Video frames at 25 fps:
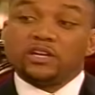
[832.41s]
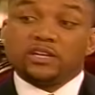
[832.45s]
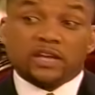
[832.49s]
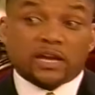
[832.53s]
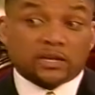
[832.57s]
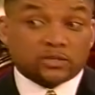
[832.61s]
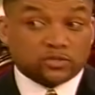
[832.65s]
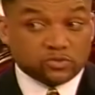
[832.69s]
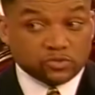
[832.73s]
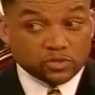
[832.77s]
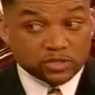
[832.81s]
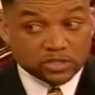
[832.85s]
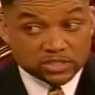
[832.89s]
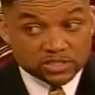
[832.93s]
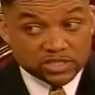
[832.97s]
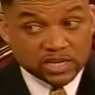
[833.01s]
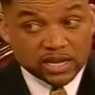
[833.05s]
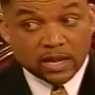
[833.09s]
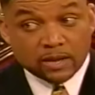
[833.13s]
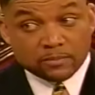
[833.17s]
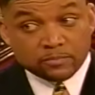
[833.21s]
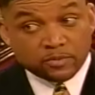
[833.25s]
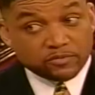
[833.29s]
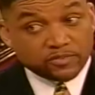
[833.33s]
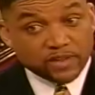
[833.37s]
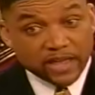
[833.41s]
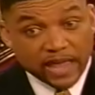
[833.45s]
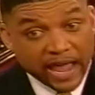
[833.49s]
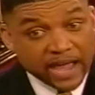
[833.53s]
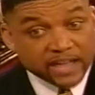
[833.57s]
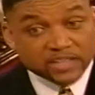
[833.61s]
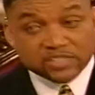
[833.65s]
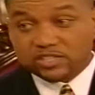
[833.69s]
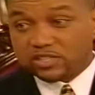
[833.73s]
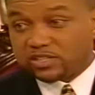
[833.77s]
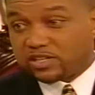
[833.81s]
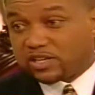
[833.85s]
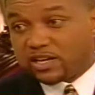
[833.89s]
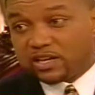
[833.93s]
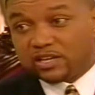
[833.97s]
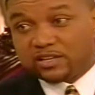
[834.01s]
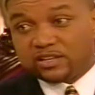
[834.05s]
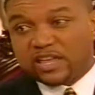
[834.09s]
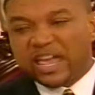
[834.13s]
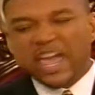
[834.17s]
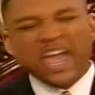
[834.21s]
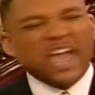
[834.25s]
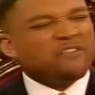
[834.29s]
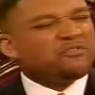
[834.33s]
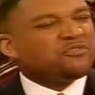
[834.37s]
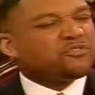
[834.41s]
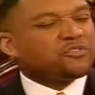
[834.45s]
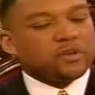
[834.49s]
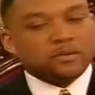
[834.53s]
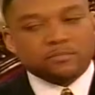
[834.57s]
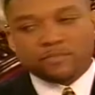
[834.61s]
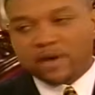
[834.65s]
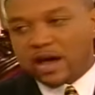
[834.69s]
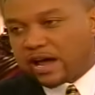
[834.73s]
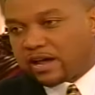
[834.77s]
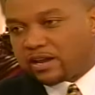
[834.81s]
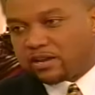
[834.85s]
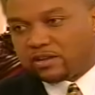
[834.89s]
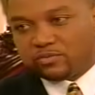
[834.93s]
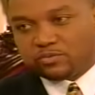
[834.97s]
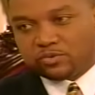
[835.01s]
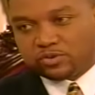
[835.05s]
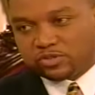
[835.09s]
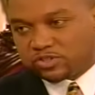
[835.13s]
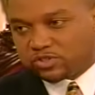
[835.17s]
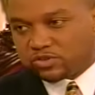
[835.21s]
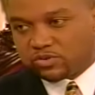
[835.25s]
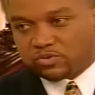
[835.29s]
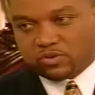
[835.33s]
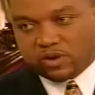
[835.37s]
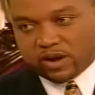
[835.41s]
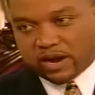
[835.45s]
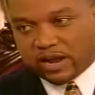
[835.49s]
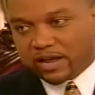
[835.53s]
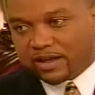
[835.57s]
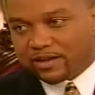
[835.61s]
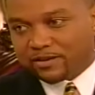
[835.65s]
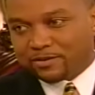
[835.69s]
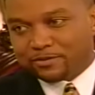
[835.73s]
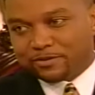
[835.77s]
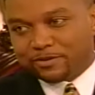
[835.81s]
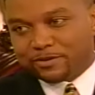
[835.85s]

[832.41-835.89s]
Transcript: Now, during the time of the accident, everybody was around.